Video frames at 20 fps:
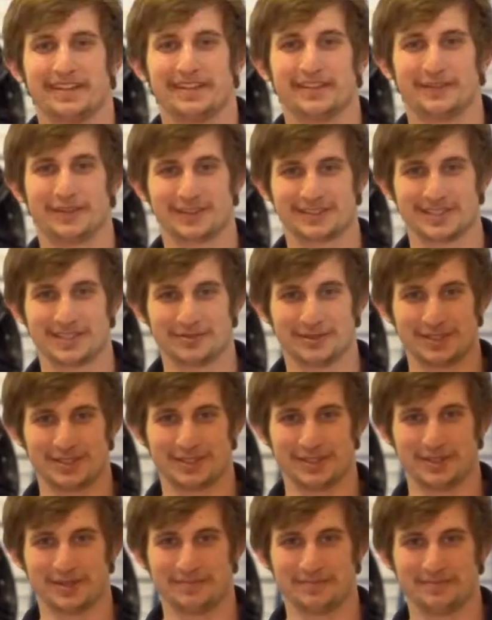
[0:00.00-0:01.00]
First thing you want to
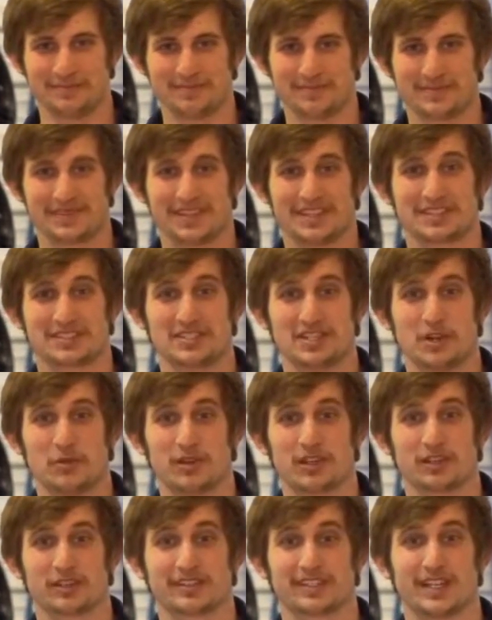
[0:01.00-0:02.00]
do is know where
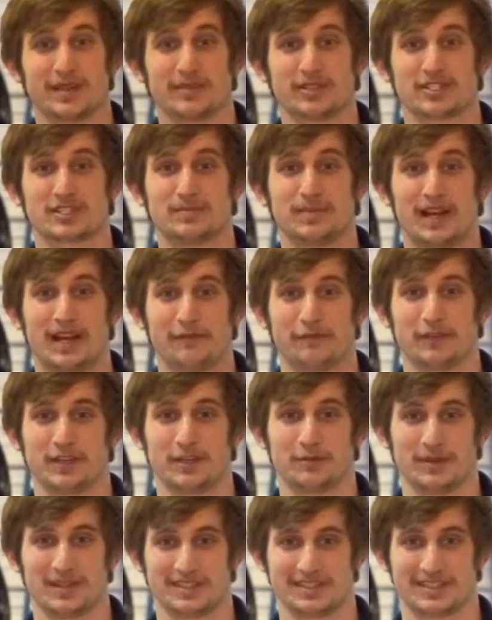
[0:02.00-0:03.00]
you're going to set up your spot-free
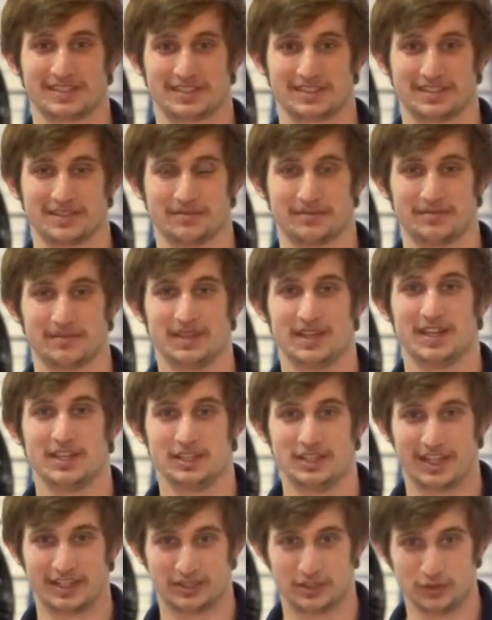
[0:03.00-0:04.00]
rinse system. You
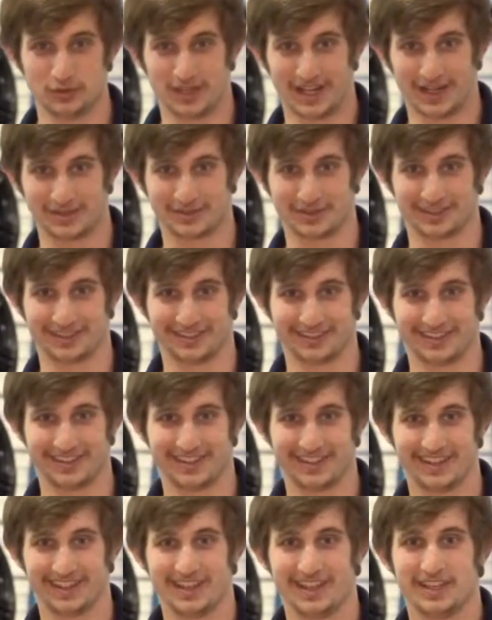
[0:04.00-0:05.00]
got two options.
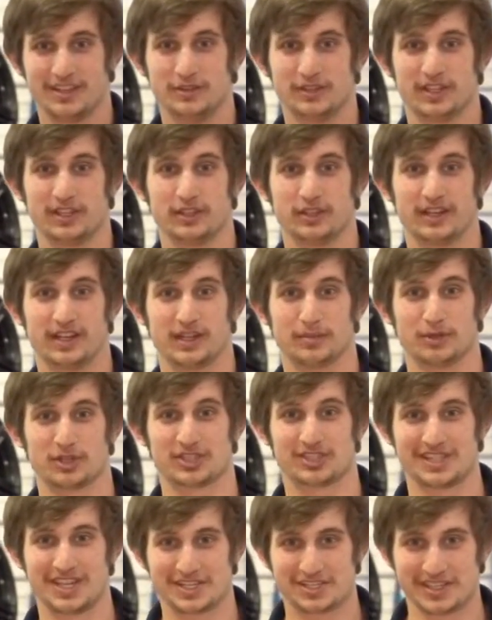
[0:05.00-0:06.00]
You can go down the more
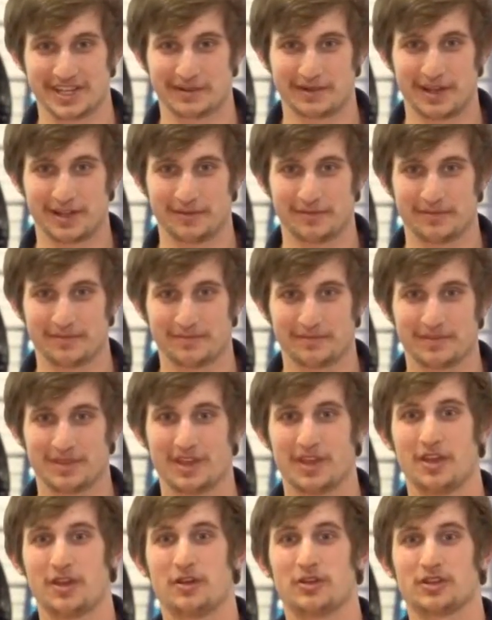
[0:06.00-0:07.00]
stationary route
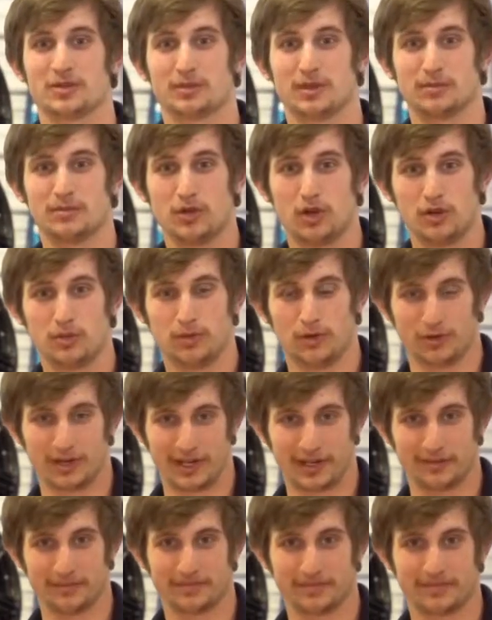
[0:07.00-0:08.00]
or the more mobile
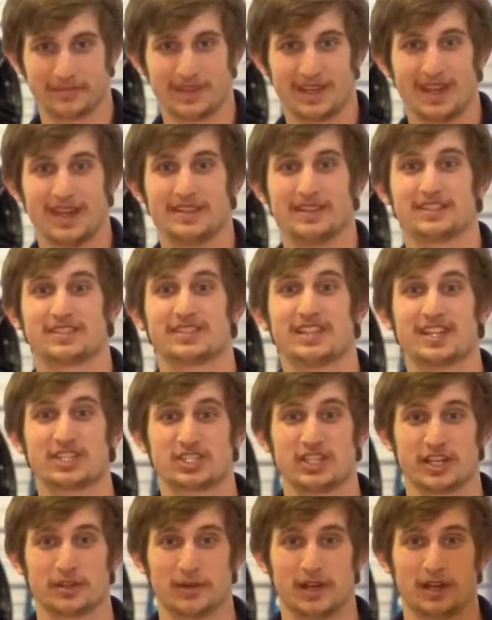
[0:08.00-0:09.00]
route. The
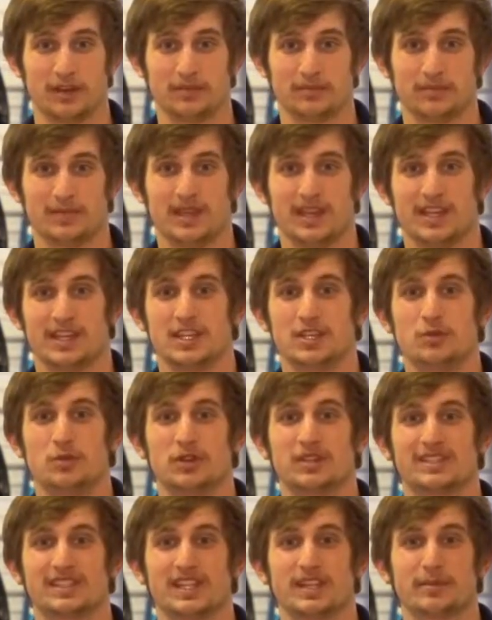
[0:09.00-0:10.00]
stationary route, you
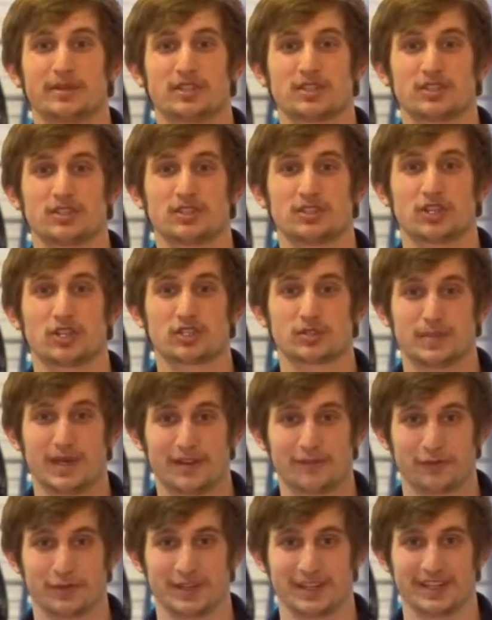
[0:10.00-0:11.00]
would set up your
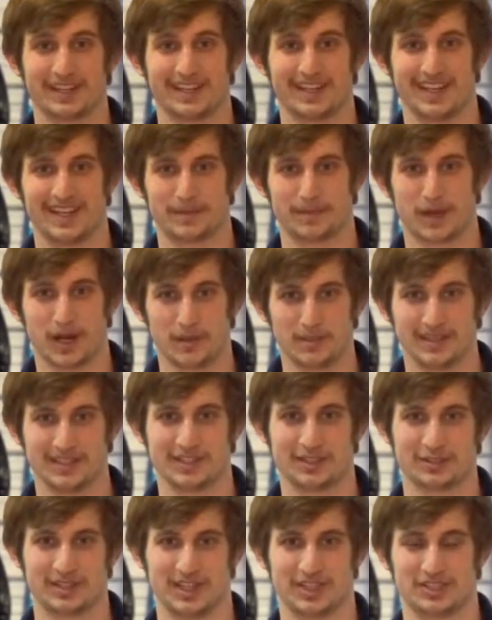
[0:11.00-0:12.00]
spot-free in a permanent
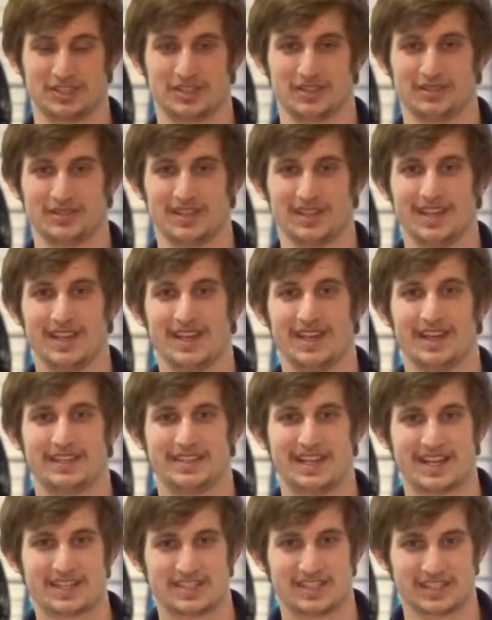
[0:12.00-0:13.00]
location,
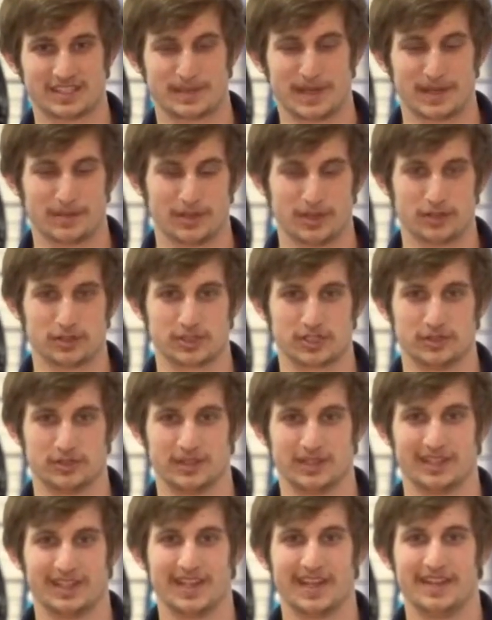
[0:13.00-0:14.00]
attach an expandable hose to
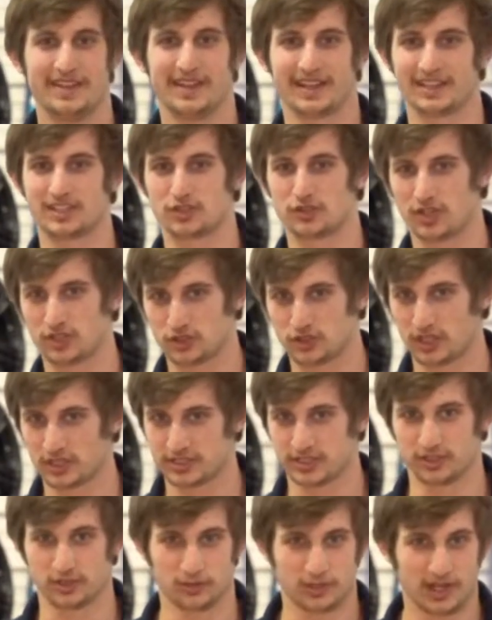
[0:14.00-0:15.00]
it that can stretch across
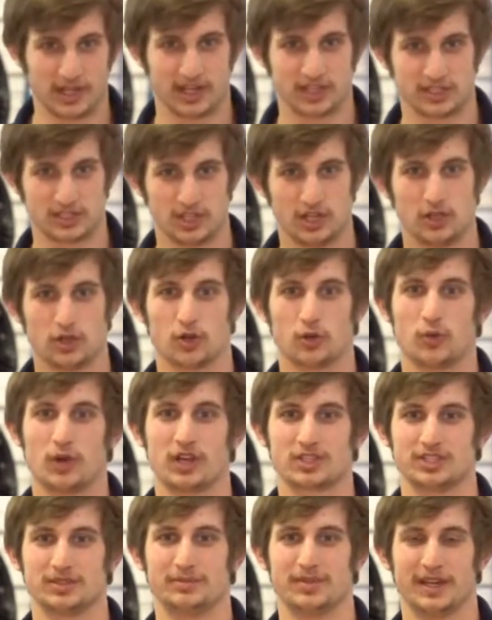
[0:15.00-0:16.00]
your garage or
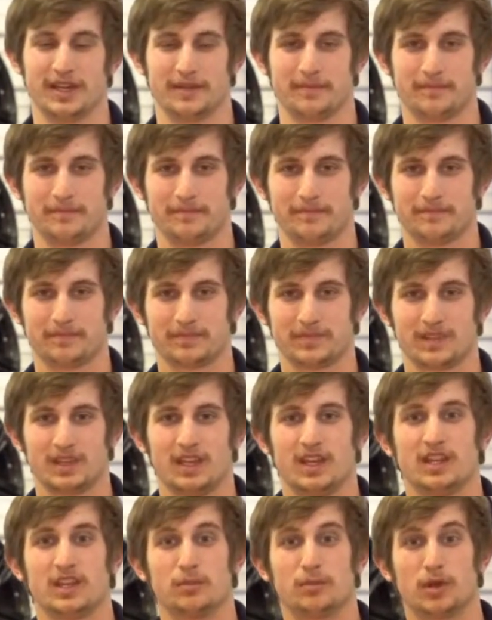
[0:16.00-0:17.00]
washing bay.
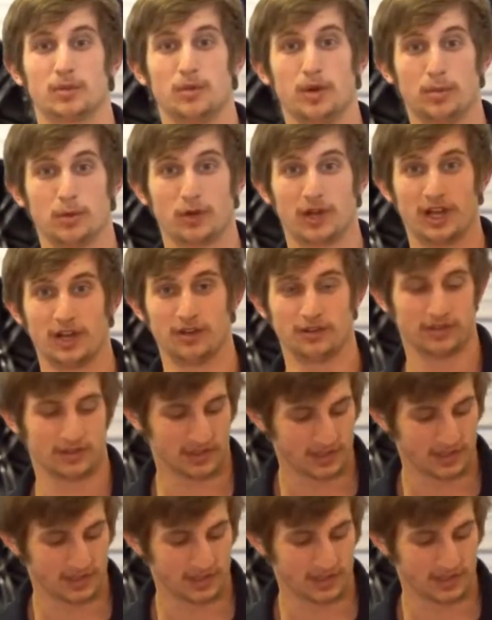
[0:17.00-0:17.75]
The more mobile route,